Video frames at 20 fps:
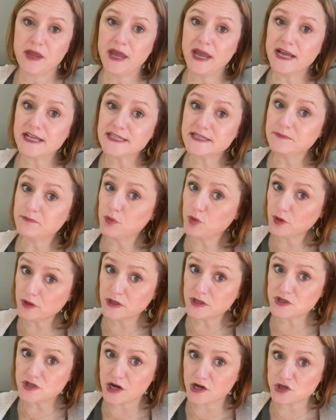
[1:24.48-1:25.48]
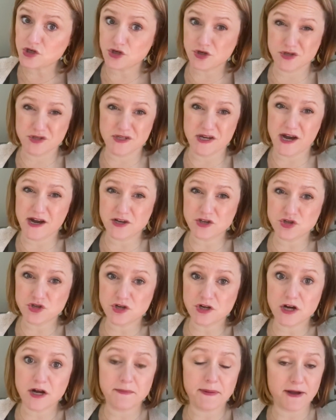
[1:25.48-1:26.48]
It's important to talk to your
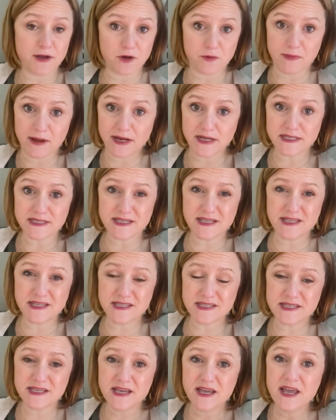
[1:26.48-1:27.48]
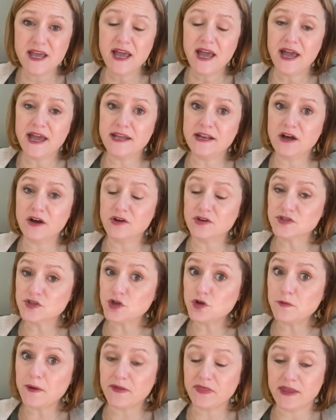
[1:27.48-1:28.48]
doctor about your medicines and
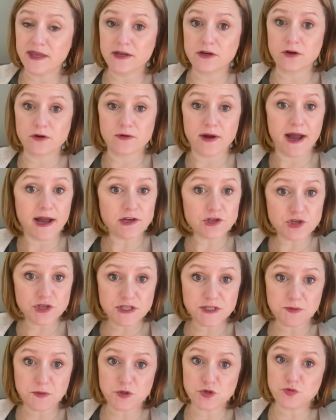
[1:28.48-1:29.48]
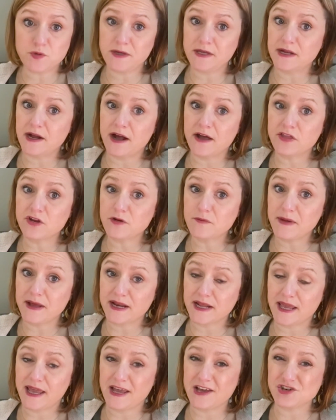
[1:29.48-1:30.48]
also about the interactions between other
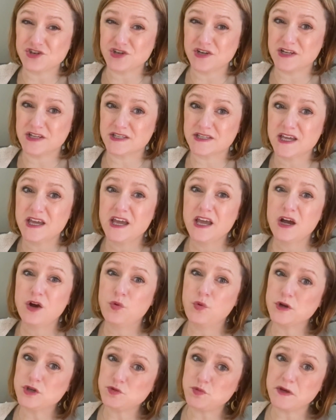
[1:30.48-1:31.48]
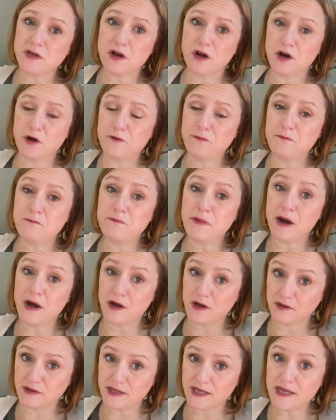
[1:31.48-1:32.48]
medications, which we call
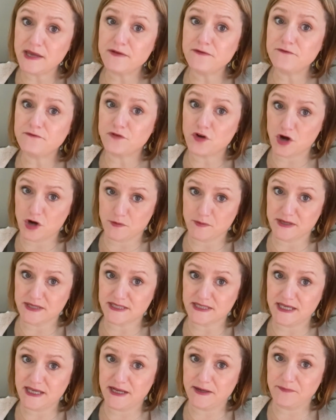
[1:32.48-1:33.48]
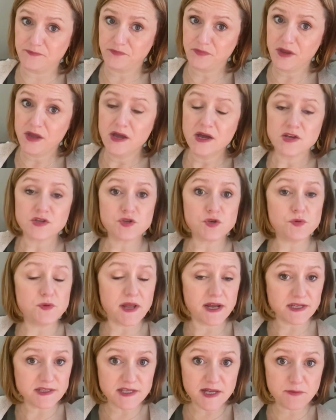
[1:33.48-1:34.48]
polypharmacy. So,
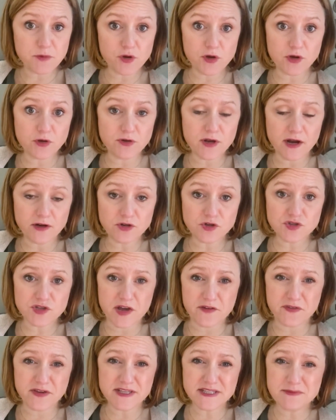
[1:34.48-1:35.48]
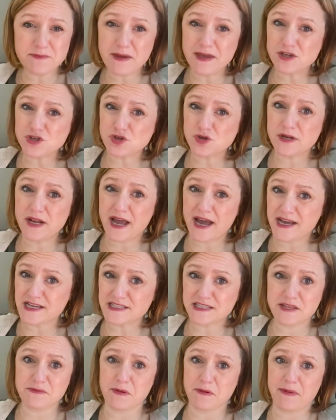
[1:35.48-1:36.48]
next time you're at your doctor's office, make sure to
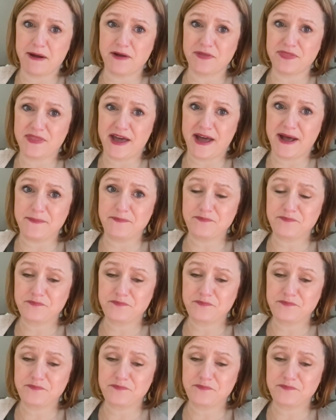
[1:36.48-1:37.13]
ask them about that.